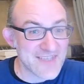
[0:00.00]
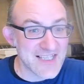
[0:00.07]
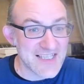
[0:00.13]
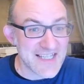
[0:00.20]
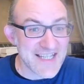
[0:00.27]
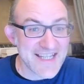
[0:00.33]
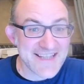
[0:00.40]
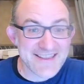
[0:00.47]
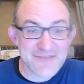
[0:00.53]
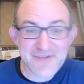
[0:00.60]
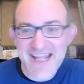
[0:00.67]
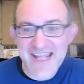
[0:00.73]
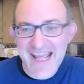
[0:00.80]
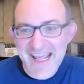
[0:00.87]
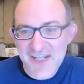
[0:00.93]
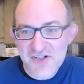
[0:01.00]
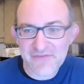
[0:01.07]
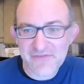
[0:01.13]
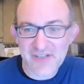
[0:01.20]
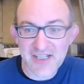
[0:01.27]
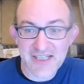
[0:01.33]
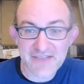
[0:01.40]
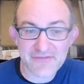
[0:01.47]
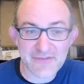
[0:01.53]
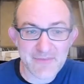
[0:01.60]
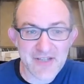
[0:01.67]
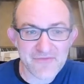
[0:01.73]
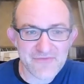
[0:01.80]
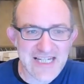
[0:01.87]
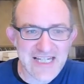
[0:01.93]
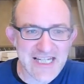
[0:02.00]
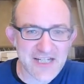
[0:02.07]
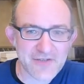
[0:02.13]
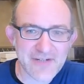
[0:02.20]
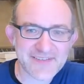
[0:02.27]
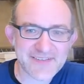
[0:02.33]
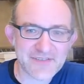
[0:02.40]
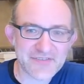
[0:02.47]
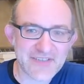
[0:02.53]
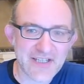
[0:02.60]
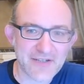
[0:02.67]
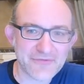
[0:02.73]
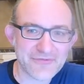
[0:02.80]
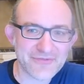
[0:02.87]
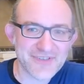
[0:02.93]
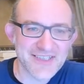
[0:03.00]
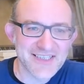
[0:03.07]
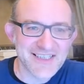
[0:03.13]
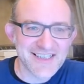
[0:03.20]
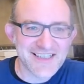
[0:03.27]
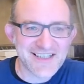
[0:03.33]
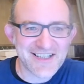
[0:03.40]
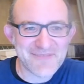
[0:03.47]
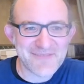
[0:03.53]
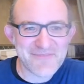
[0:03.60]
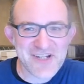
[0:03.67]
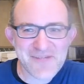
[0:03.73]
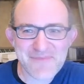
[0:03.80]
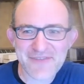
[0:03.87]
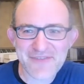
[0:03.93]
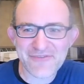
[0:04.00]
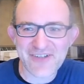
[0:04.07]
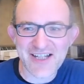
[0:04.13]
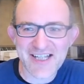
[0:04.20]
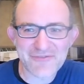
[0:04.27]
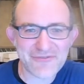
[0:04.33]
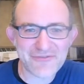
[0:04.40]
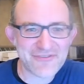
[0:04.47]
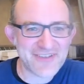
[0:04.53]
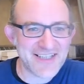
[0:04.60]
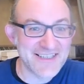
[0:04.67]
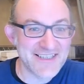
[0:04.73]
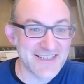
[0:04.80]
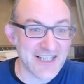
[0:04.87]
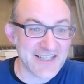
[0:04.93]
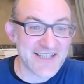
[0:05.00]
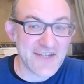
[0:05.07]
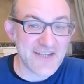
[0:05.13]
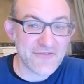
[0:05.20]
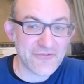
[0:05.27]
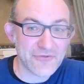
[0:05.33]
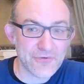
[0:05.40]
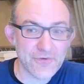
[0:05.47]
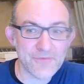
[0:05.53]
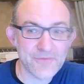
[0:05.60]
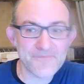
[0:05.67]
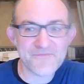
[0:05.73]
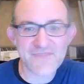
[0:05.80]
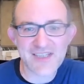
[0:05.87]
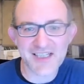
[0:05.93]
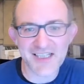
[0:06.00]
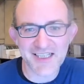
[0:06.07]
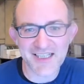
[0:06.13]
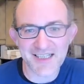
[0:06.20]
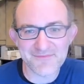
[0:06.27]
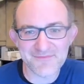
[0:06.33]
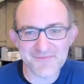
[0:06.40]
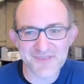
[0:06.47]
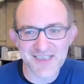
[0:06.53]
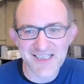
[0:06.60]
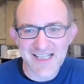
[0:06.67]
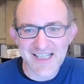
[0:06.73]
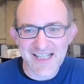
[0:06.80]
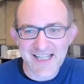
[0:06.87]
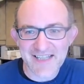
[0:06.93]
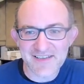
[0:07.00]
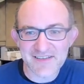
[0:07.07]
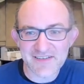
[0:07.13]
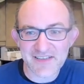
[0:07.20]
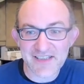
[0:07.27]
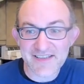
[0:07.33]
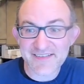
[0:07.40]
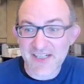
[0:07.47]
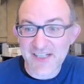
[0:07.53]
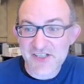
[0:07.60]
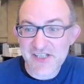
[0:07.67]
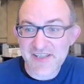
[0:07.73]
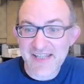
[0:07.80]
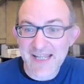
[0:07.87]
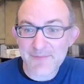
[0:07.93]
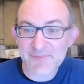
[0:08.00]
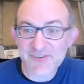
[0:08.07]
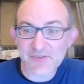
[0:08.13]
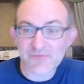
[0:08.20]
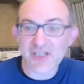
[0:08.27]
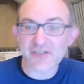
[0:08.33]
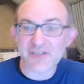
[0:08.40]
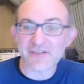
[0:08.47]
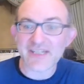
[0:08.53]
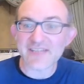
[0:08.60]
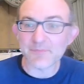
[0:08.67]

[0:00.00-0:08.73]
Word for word: e3, h5, I mean, really aggressive stuff. Uh, bishop b 5 and knight e4. Um, and uh, this is actually the game Serrano against